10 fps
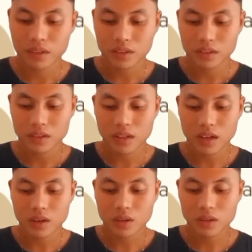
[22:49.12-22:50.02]
There
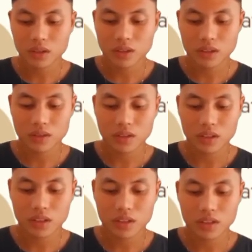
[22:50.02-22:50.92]
are also in rural
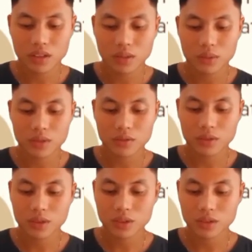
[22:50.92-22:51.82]
areas where
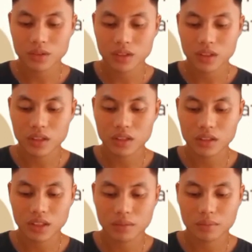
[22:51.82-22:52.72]
fortune tellers
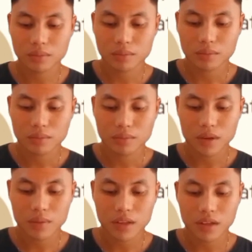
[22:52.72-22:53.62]
and
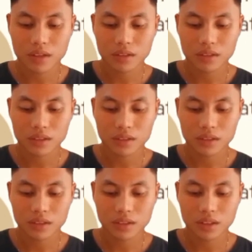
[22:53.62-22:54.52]
Babylons
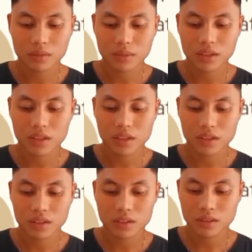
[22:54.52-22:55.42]
still
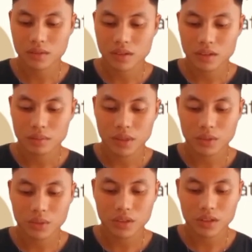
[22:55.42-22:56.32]
mediate
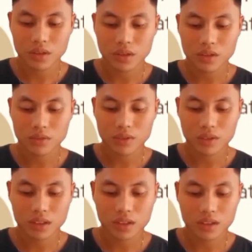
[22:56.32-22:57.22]
between the rural folk
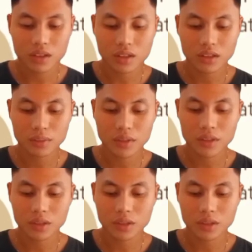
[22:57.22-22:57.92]
and the spirit